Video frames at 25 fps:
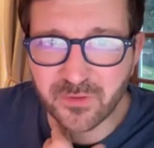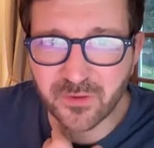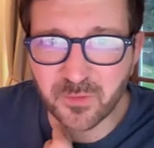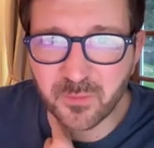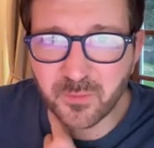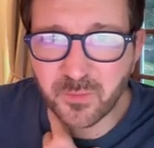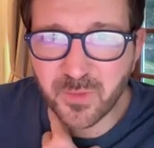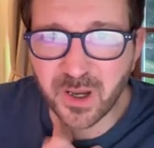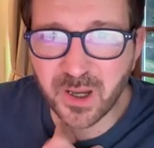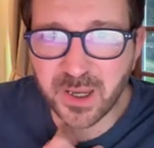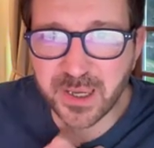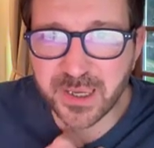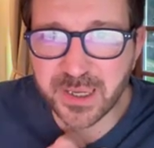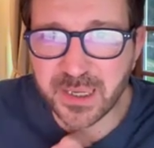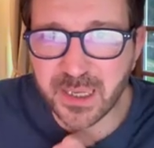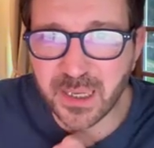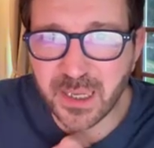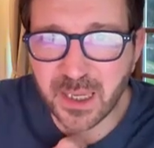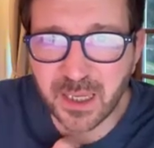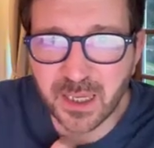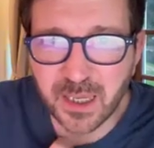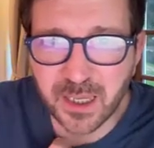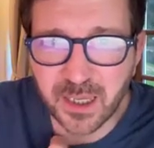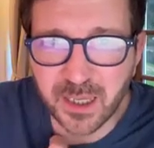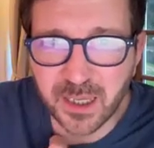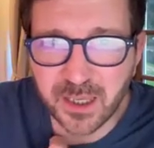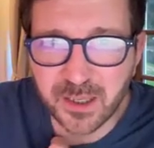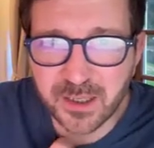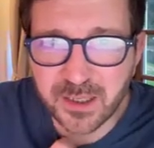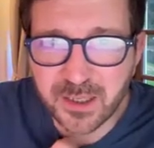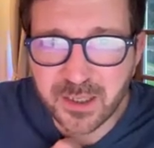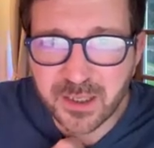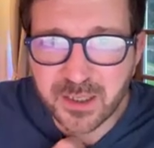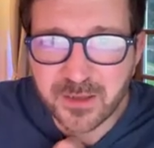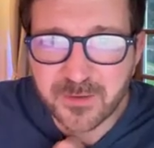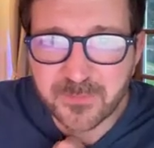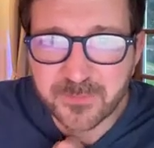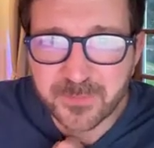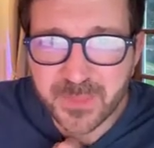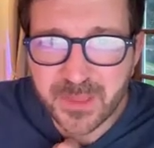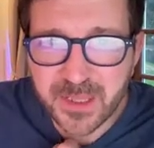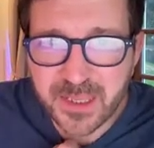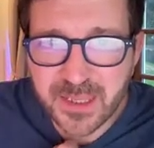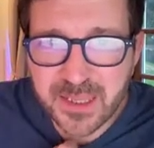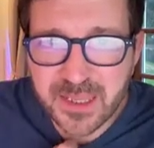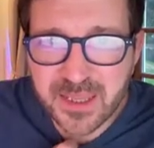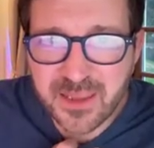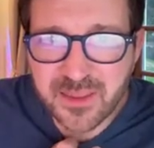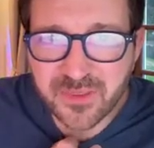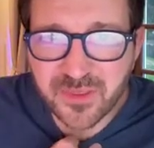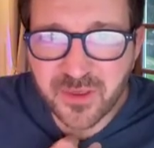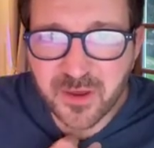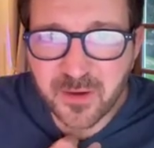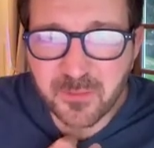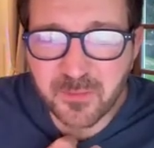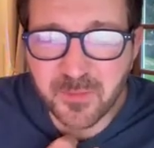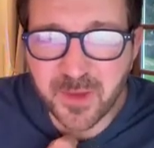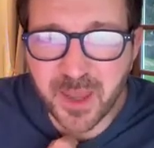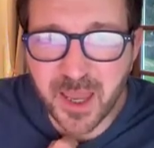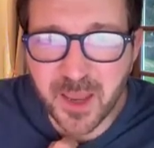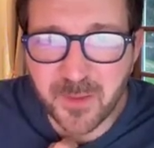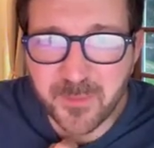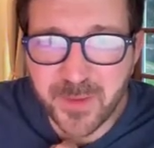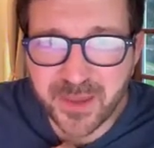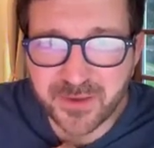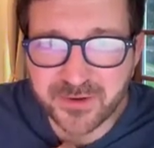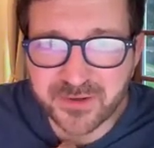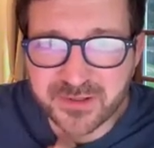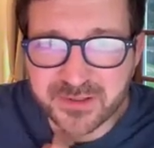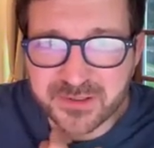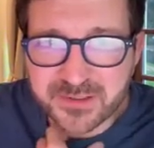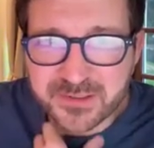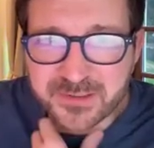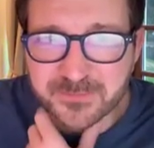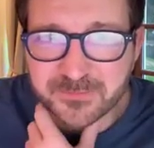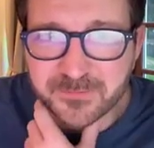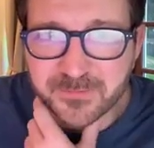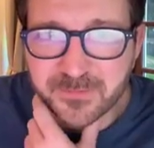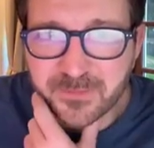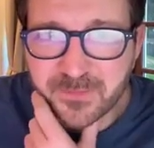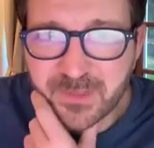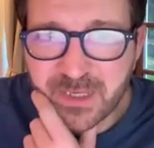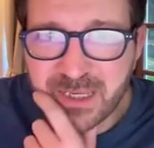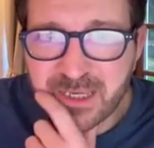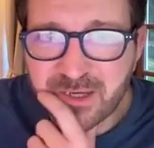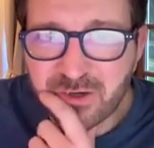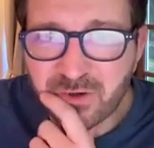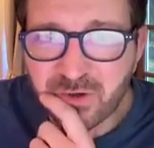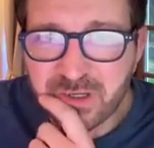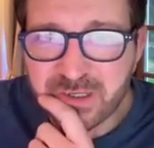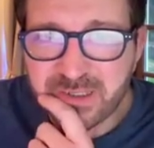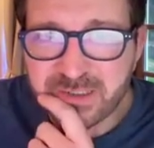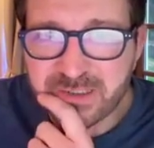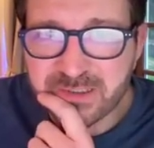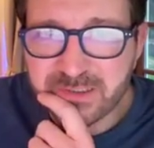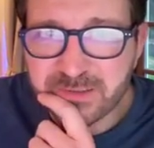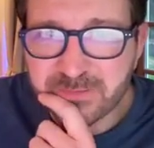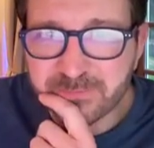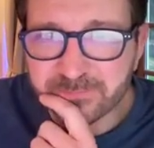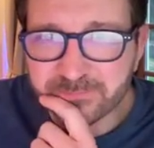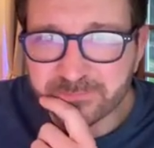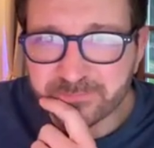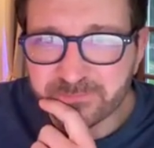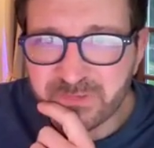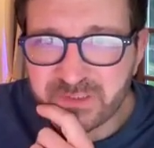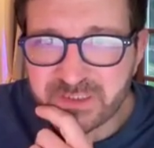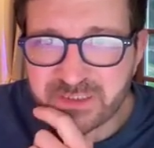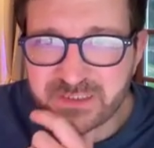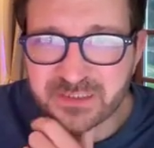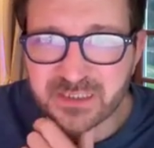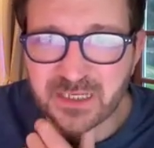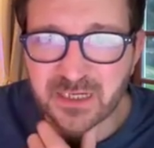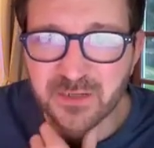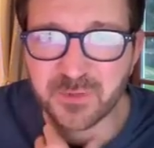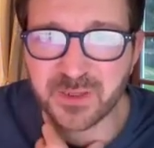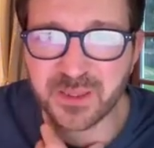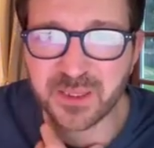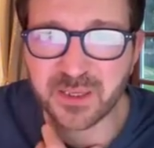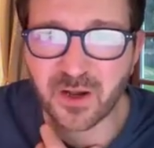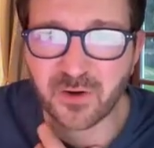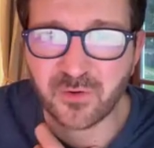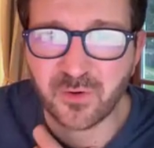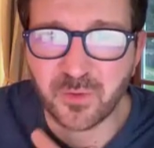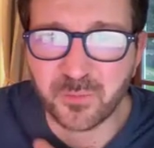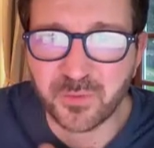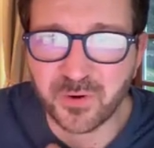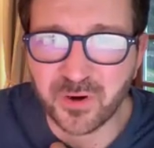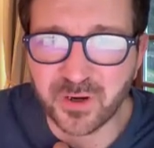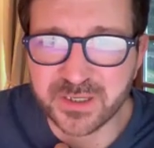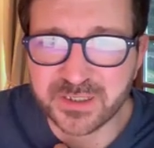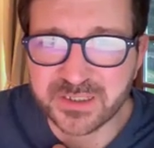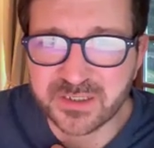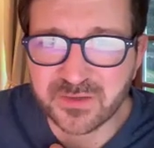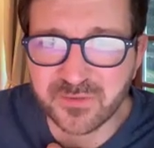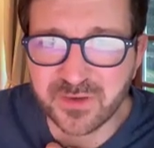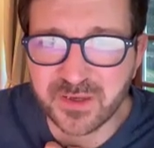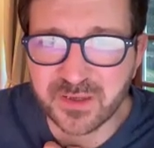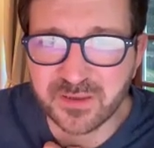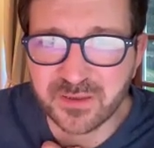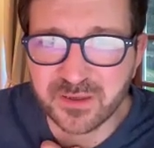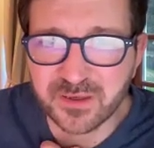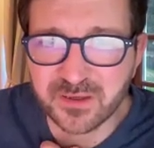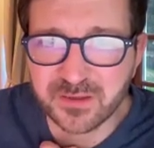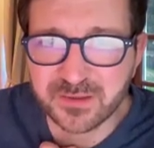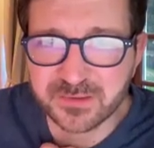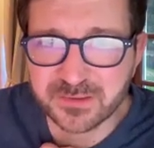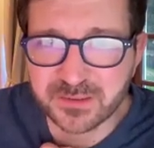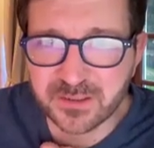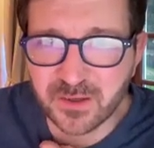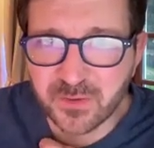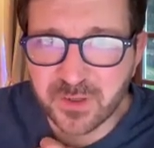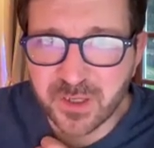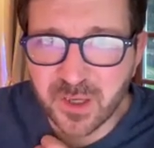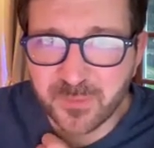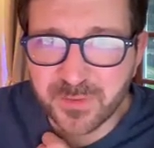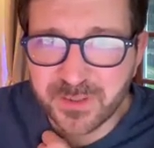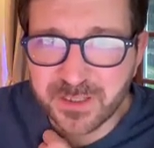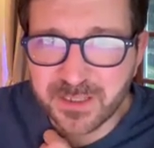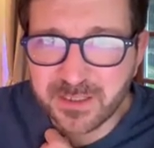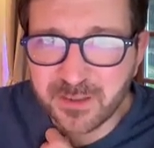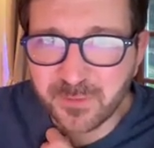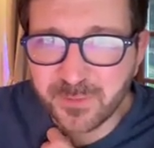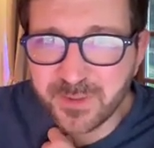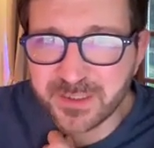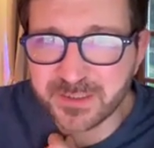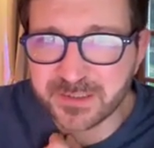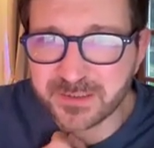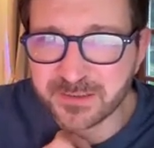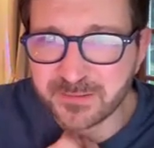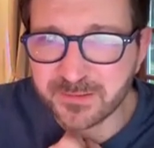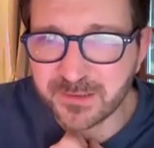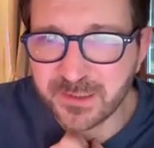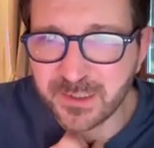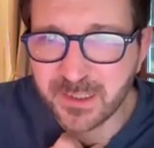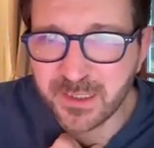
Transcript: that my Ether amount has increased. This is telling me the current price of Ether. It's going up a little bit.